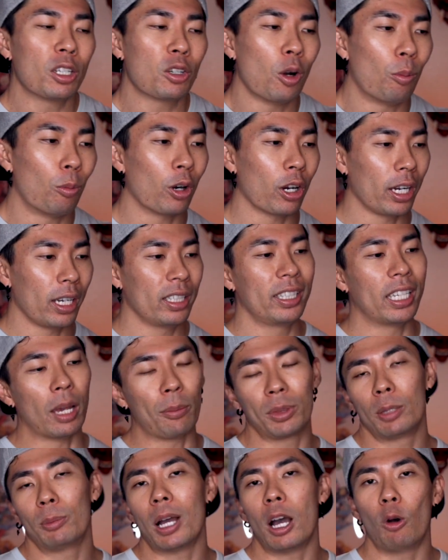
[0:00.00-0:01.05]
more in
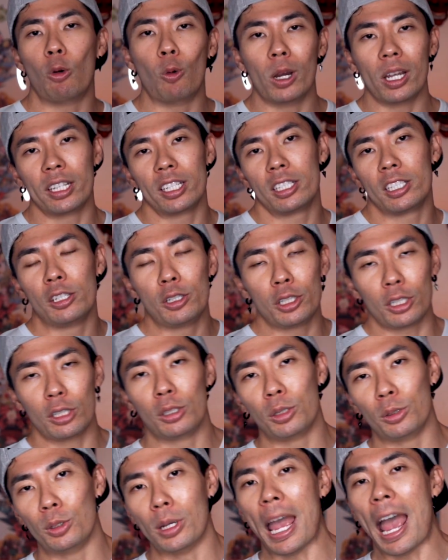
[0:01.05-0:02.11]
depth about what you should
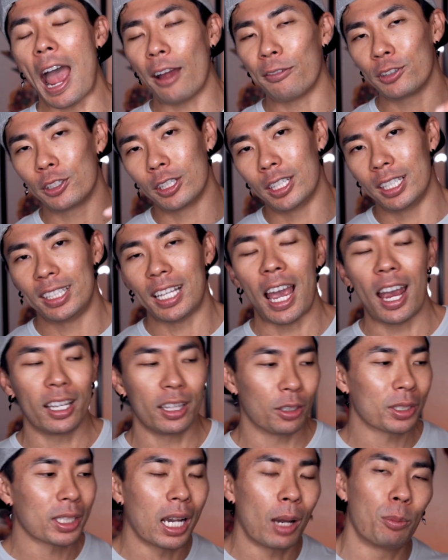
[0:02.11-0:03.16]
do after the diet.
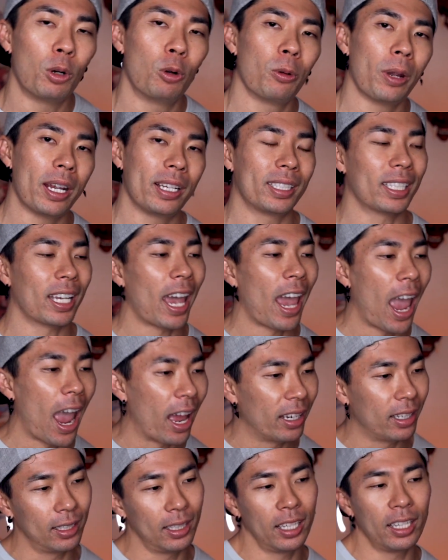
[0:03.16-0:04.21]
There's a couple ways to
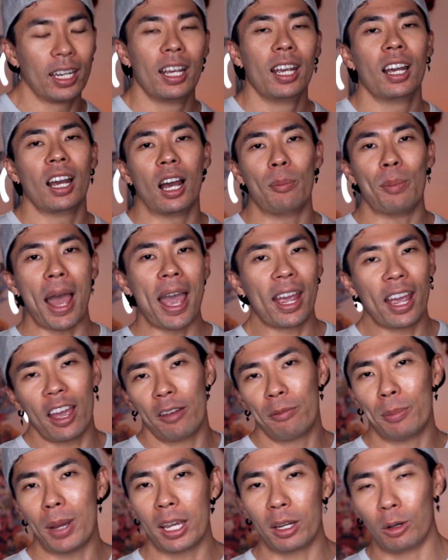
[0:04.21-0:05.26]
handle it. I
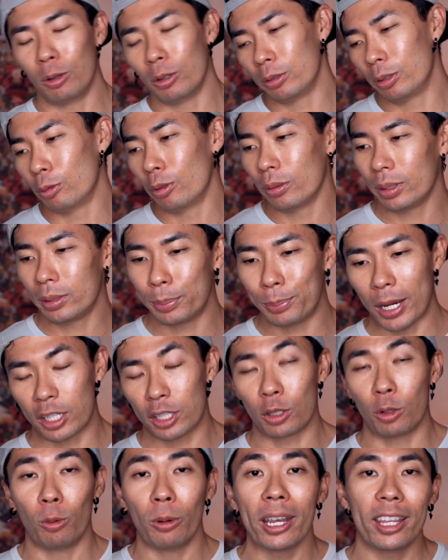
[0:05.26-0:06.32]
have my own
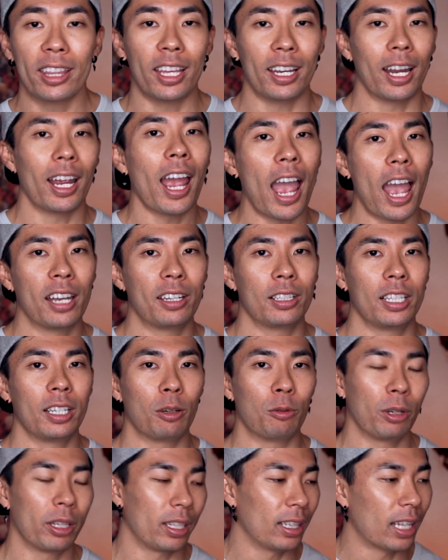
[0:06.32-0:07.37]
special way that I handle it
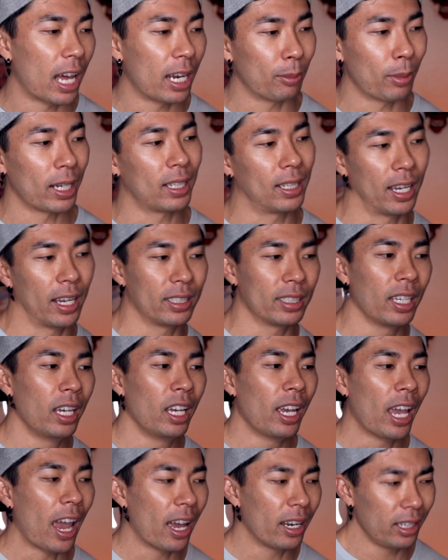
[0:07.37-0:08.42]
with a lot of my clients,
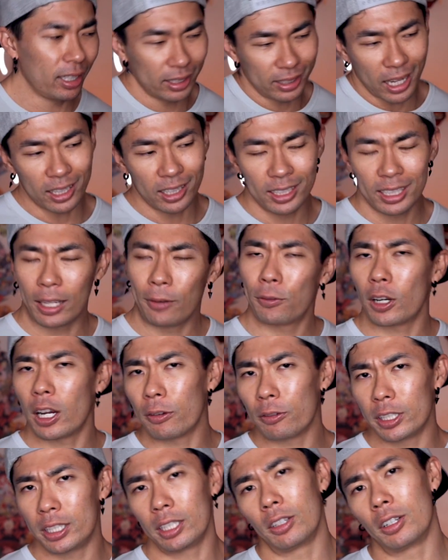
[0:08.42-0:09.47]
and it's not the same for
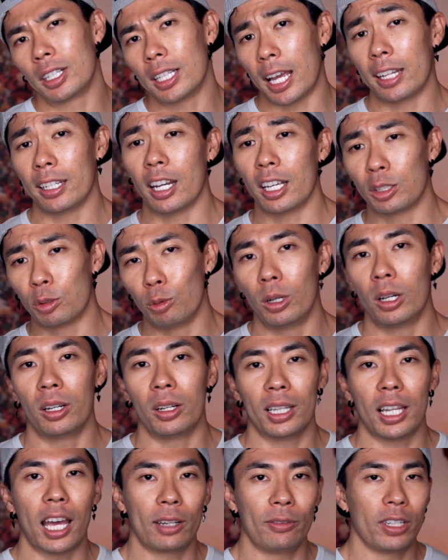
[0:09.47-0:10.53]
every single client as well. A
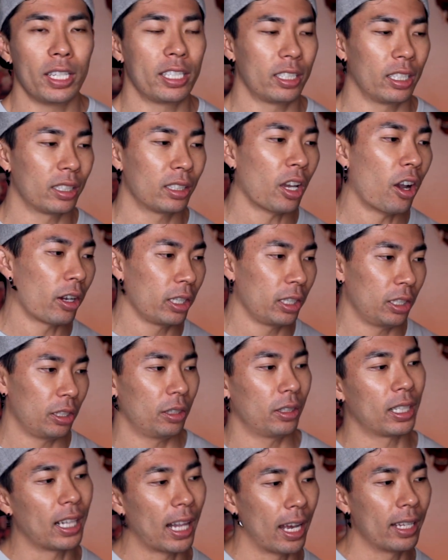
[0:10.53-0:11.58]
lot of it's just talking to your
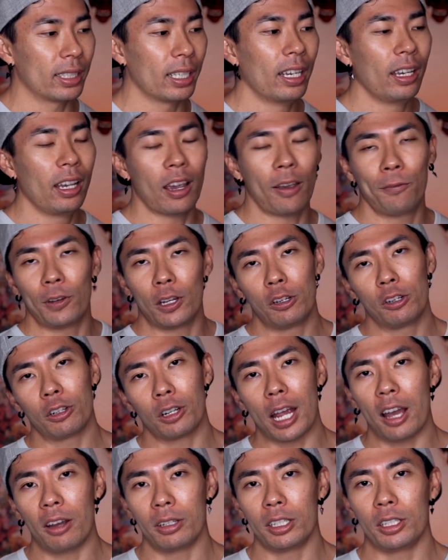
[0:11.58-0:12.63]
clients and figure
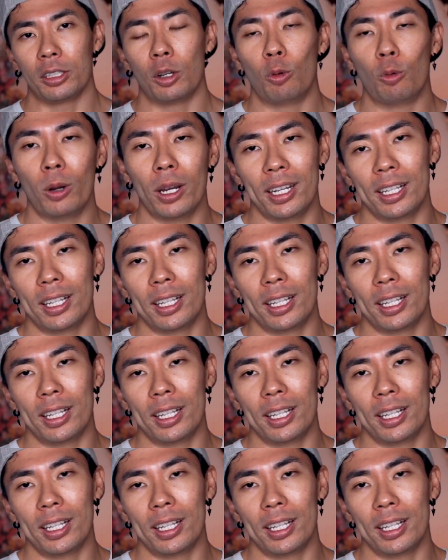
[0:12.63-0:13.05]
out what